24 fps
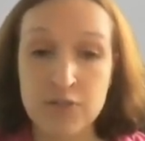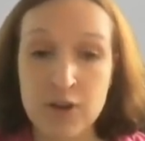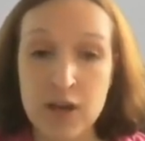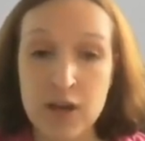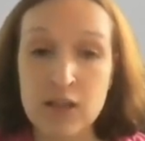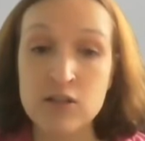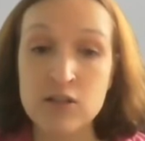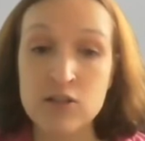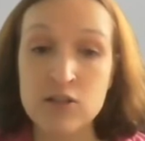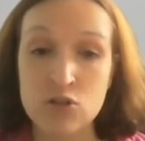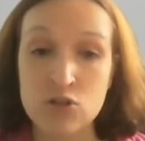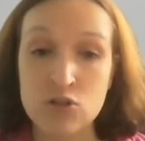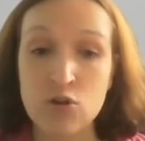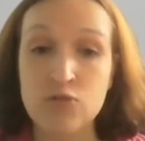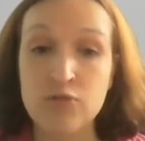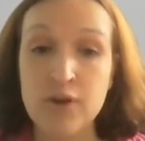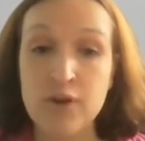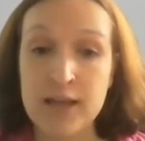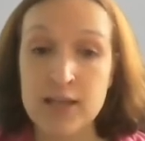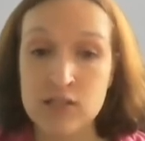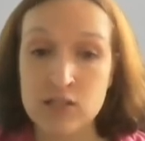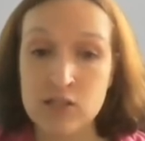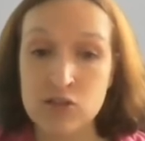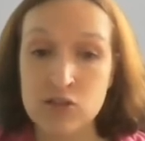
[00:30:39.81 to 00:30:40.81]
fallacy of
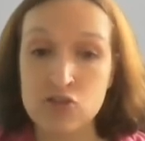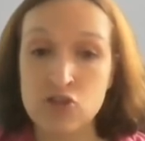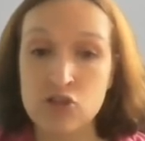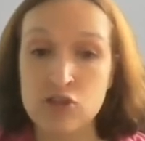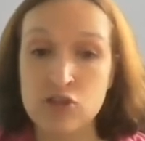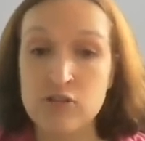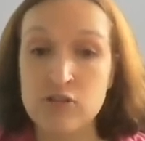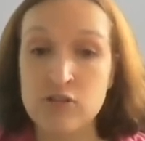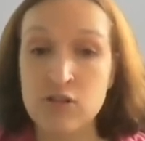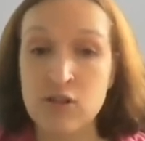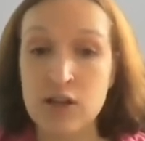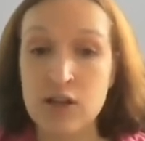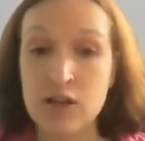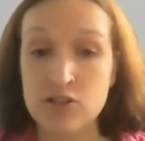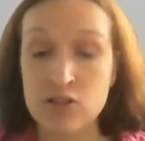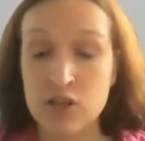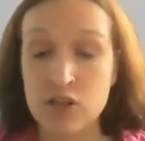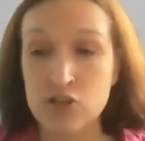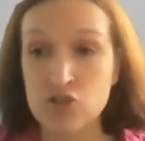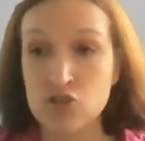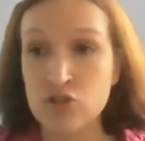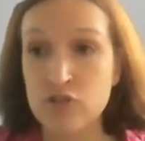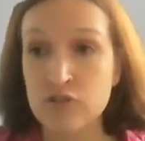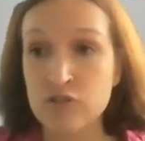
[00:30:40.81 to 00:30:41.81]
hasty
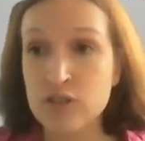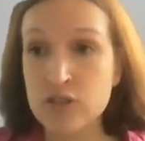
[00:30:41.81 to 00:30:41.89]
generalization.